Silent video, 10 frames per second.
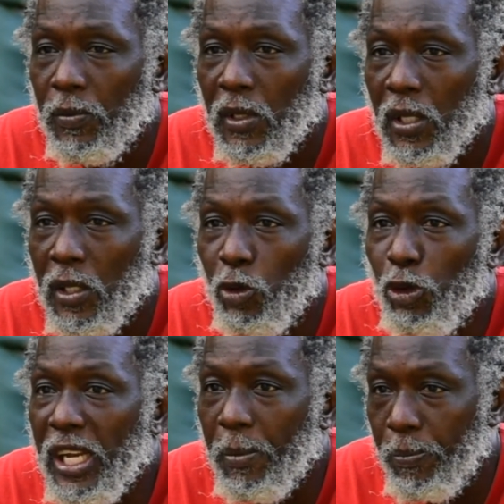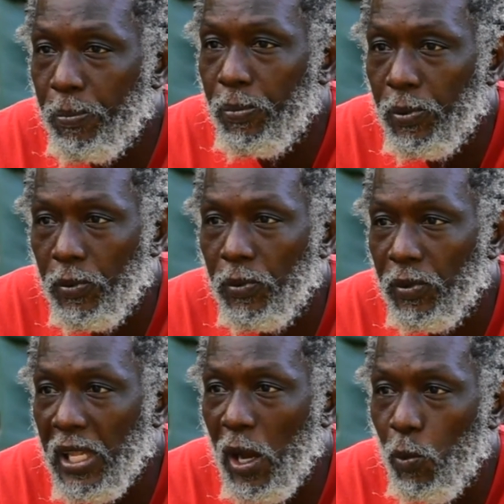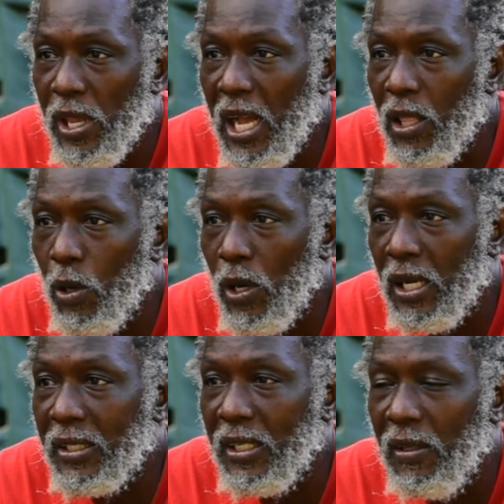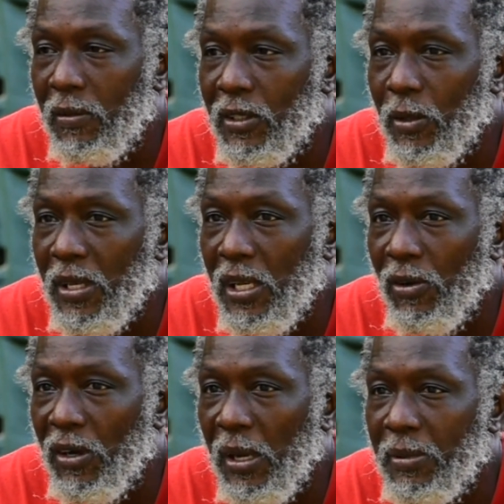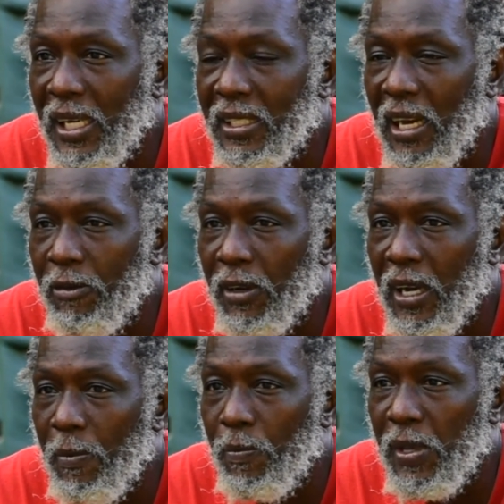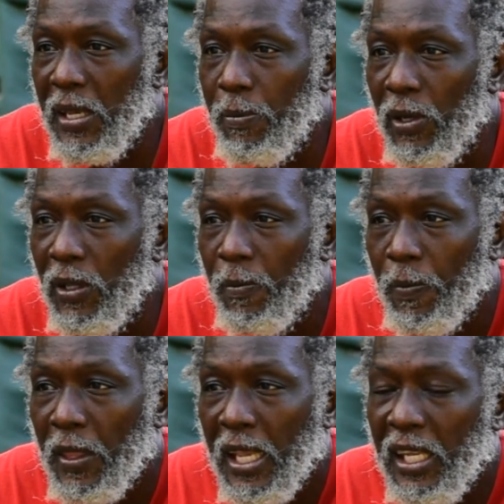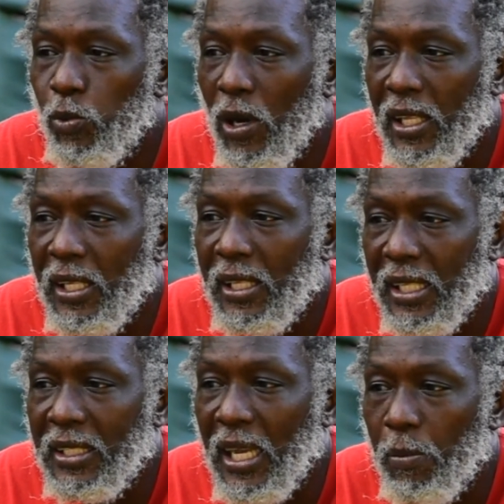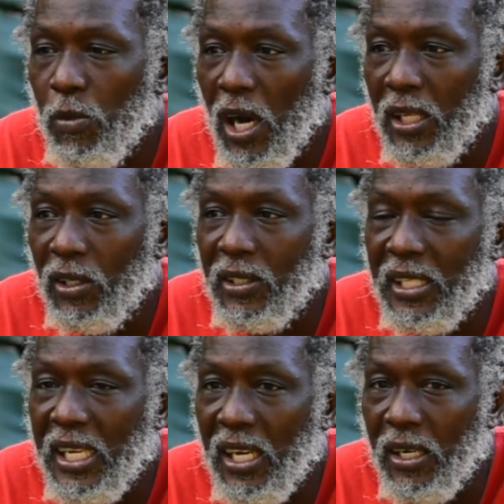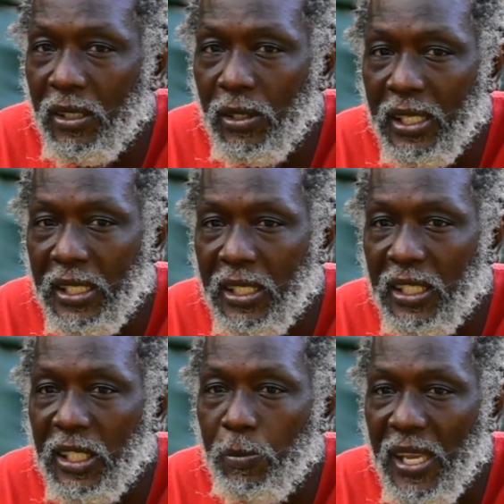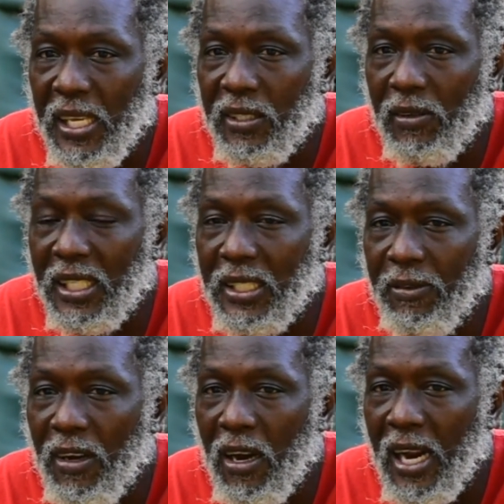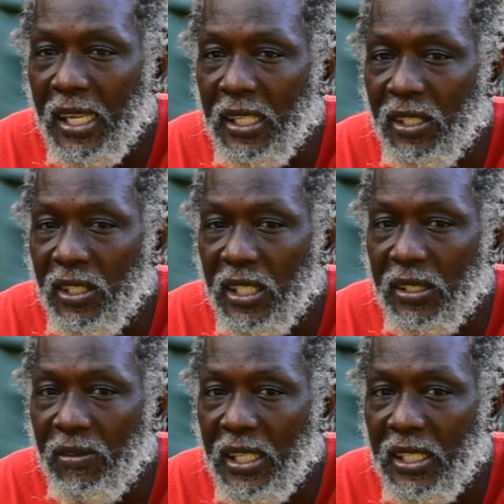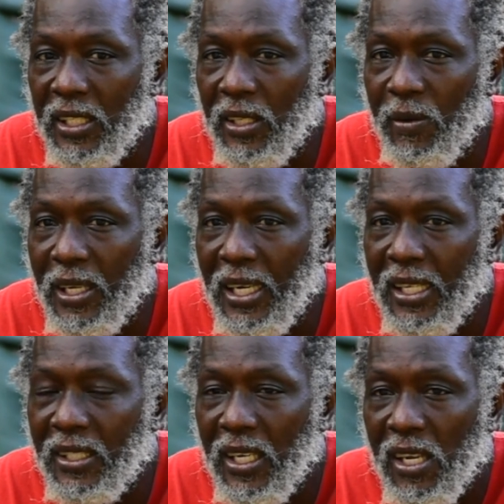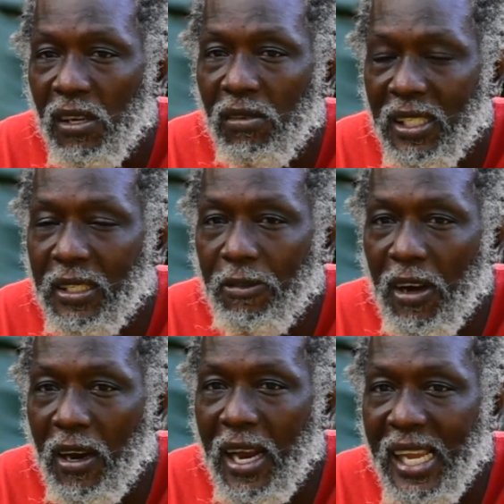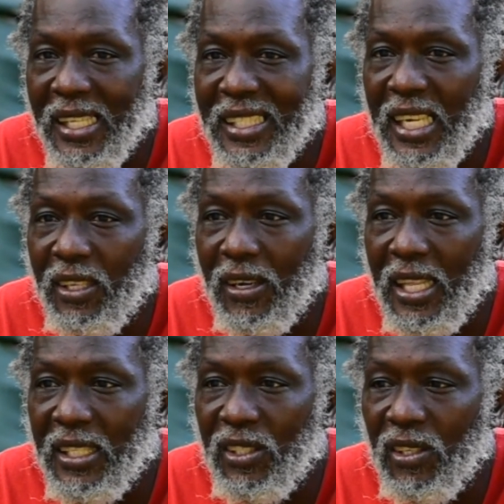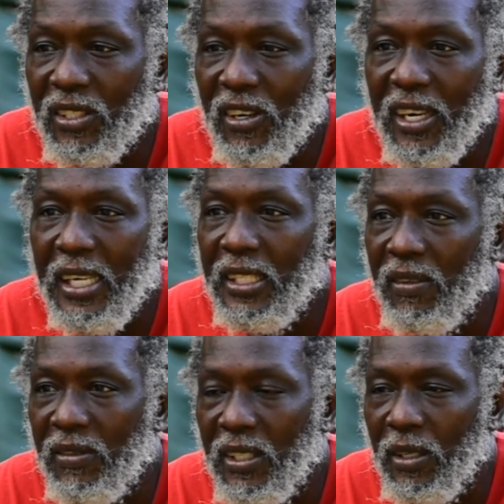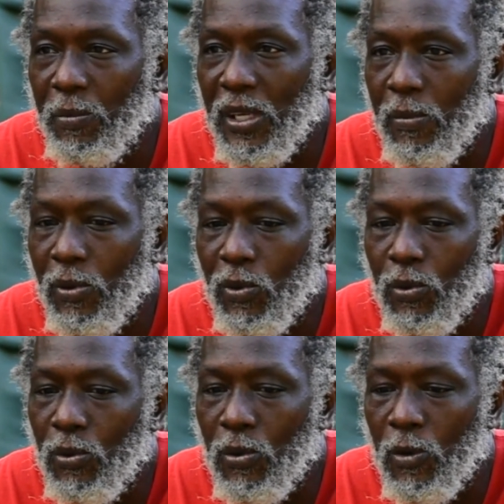The rape that we allow ourselves to be raped as African people is one of the things that brought us here to this space, Rastafari Indigenous Village, you know, because Rastafari in general is just creatives, you know, people who